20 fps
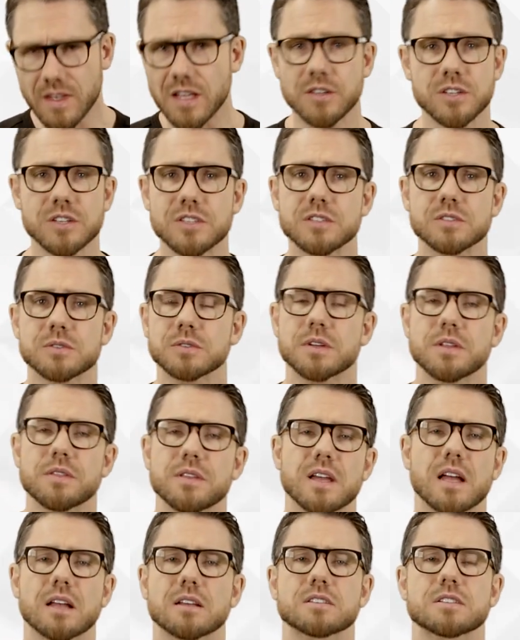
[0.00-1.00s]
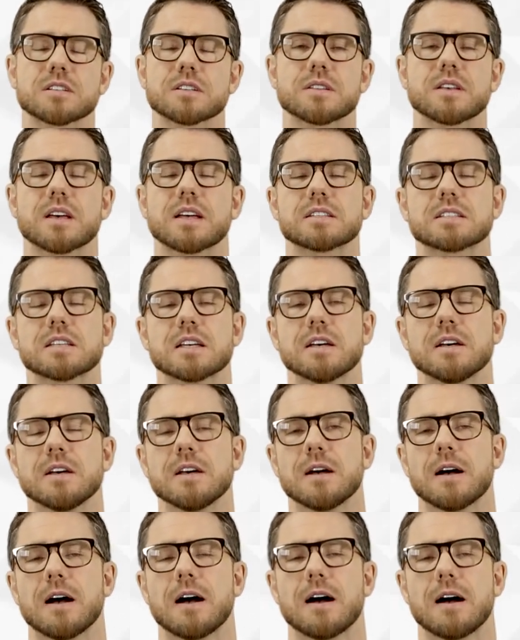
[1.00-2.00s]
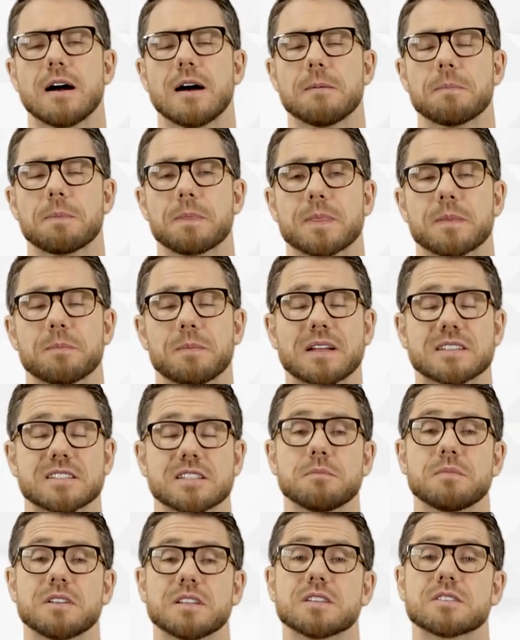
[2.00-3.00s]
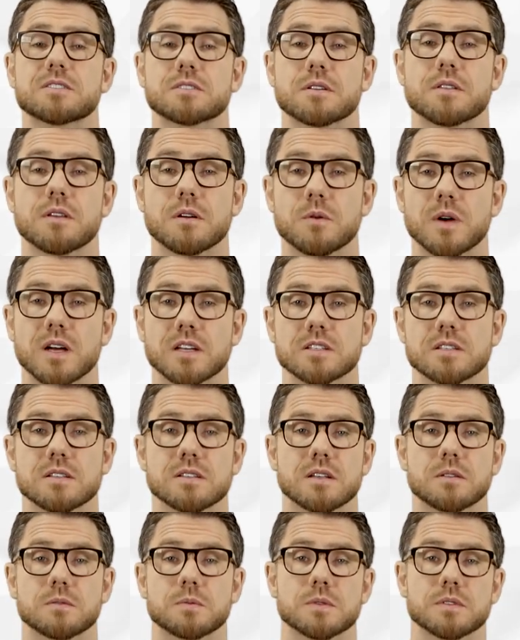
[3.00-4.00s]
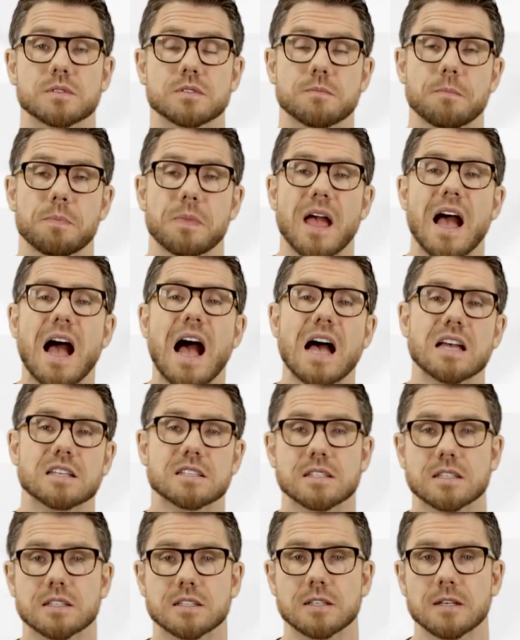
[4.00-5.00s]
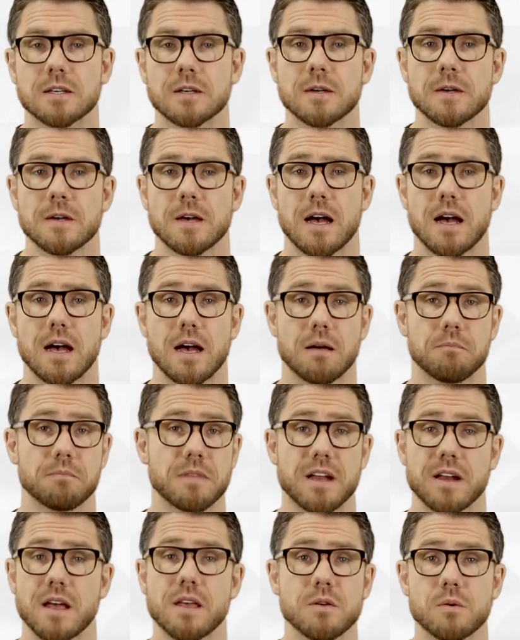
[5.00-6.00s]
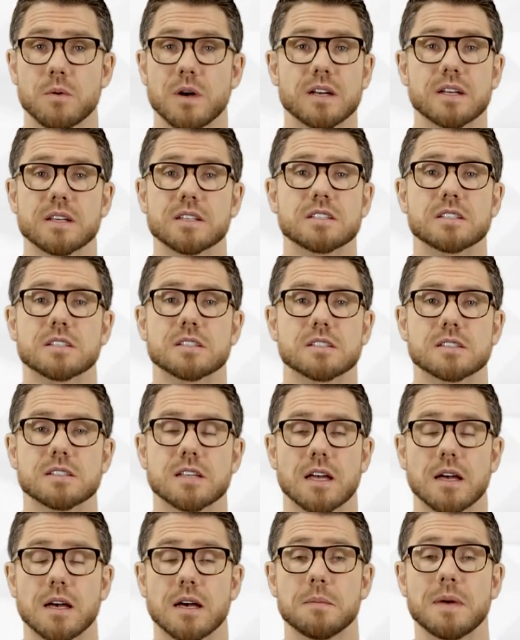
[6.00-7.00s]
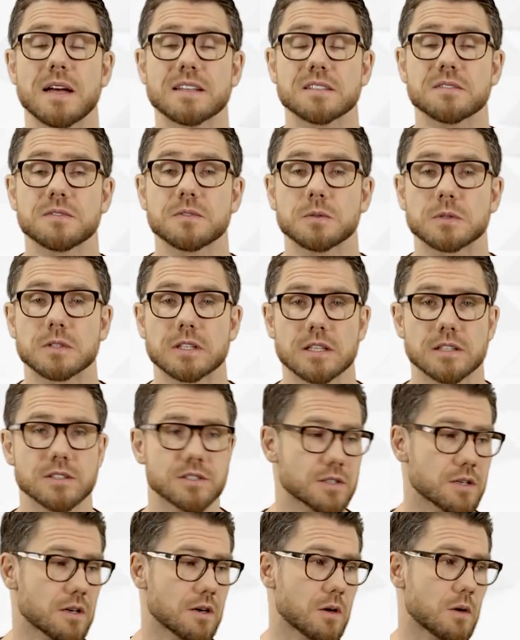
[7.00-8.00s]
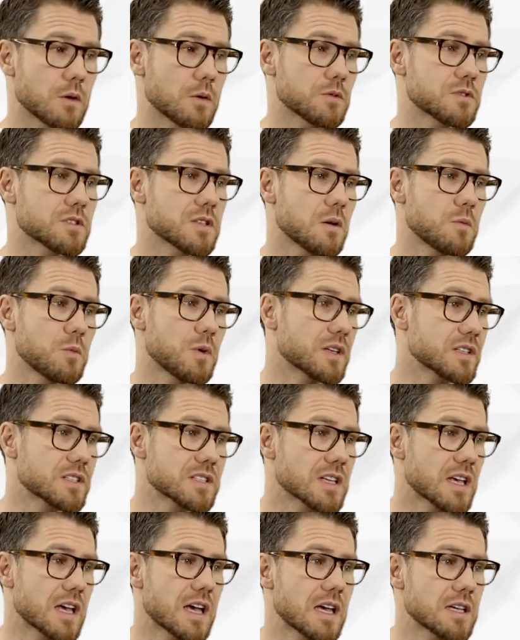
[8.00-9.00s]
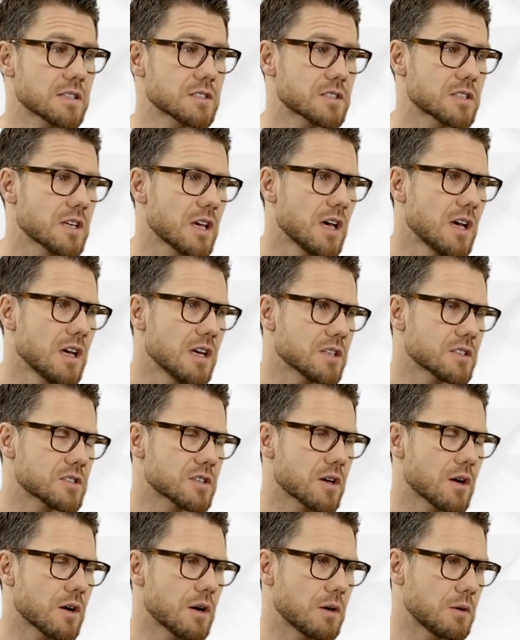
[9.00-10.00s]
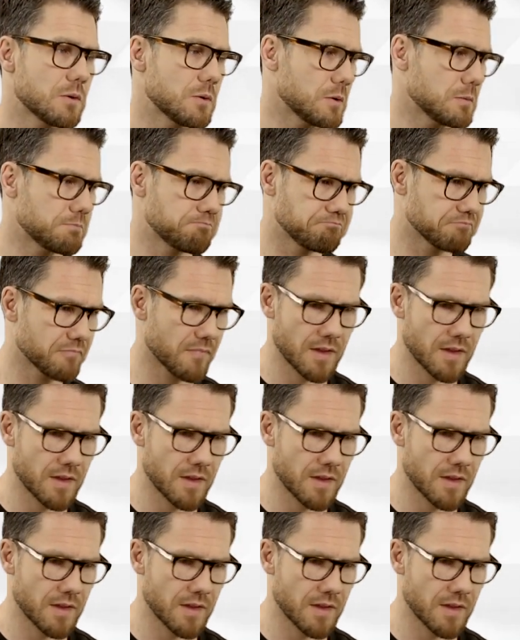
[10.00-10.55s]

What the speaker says: distort the answer that, but simply distort the question that was asked. Another one is a metaphor. So someone says, so